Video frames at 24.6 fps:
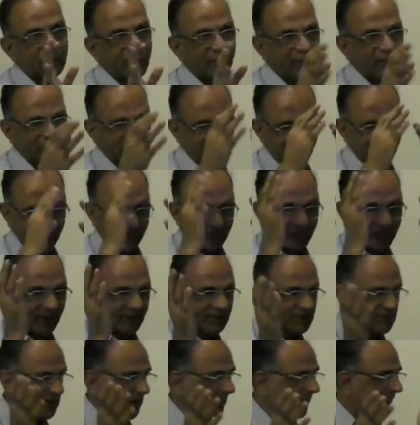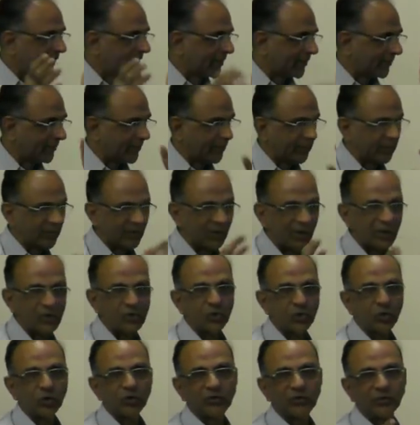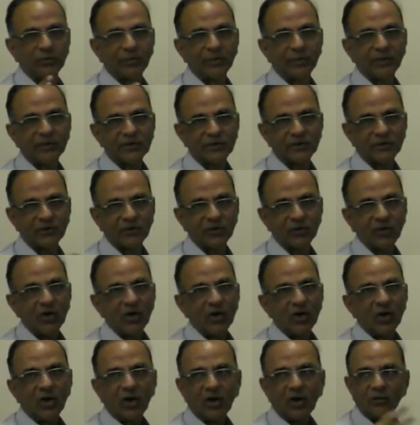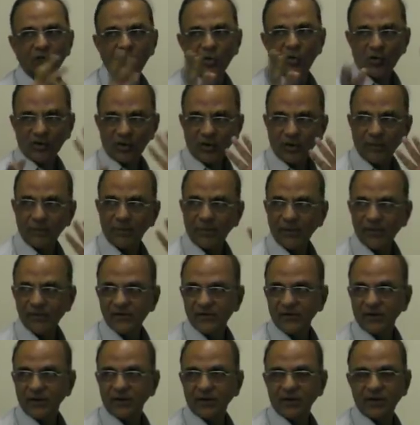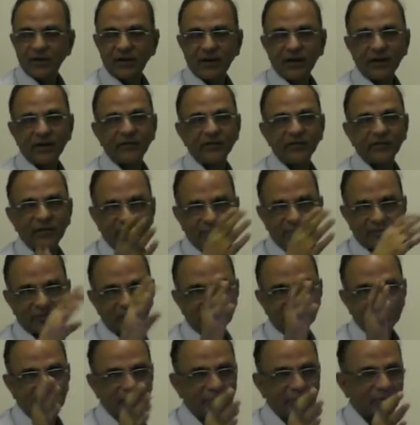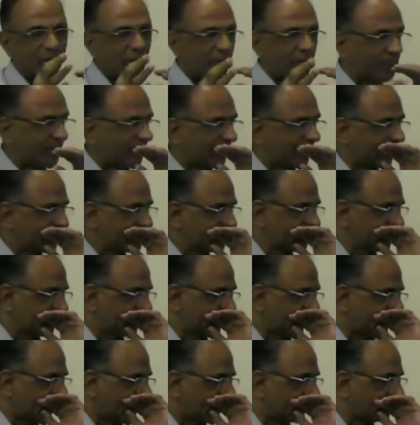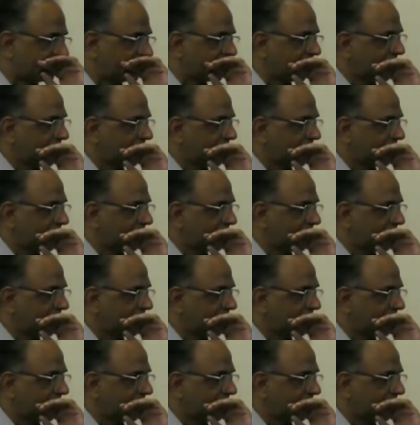If, if next time I remember, I will show you some pictures of wrongly placed central lines and some complication thereof.